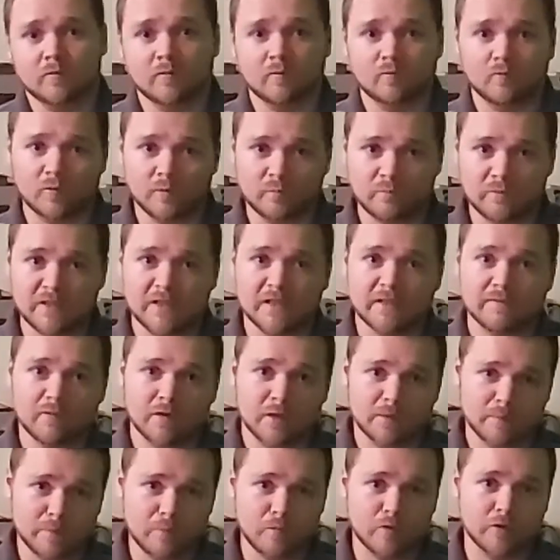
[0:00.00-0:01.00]
when we get a
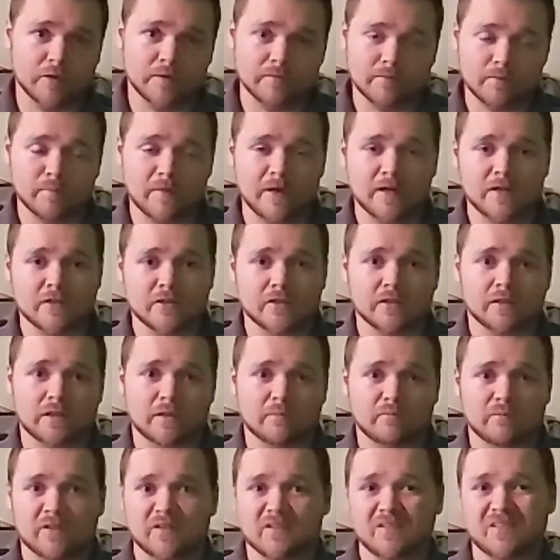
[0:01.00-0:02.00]
little bit more information
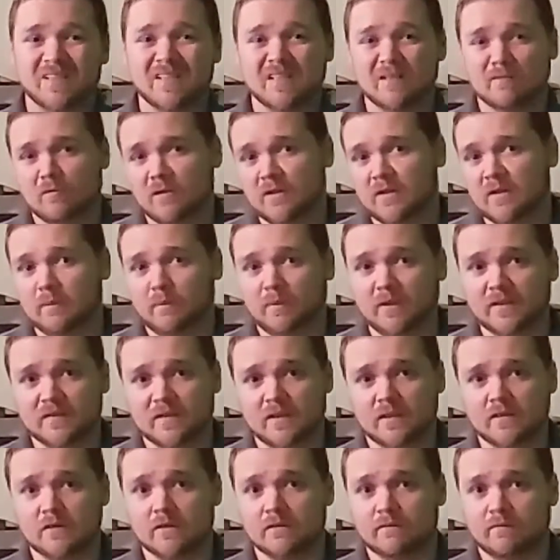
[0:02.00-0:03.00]
and we see what the
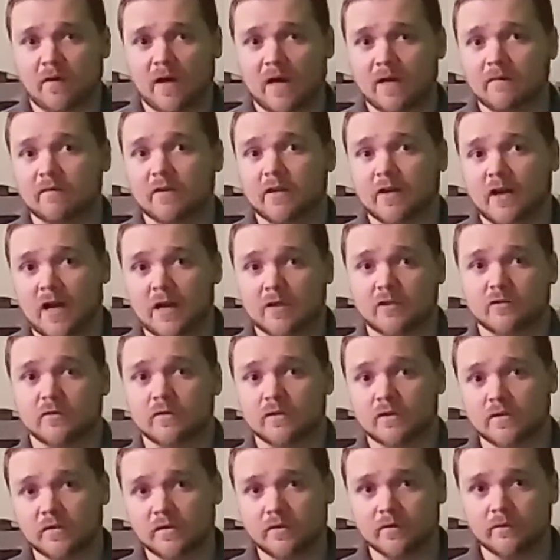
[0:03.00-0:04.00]
PlayStation 5 can
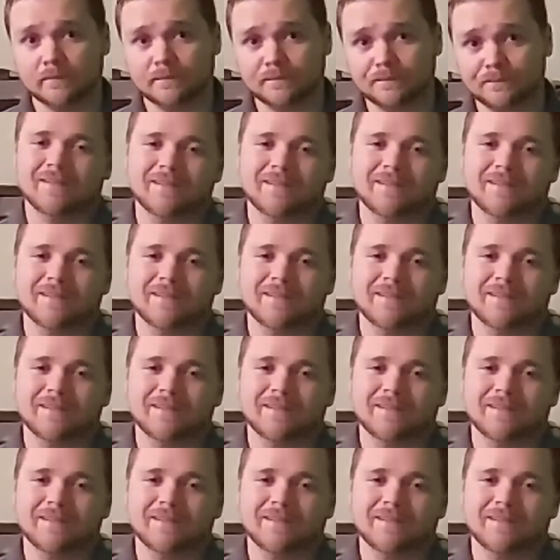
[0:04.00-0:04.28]
actually do.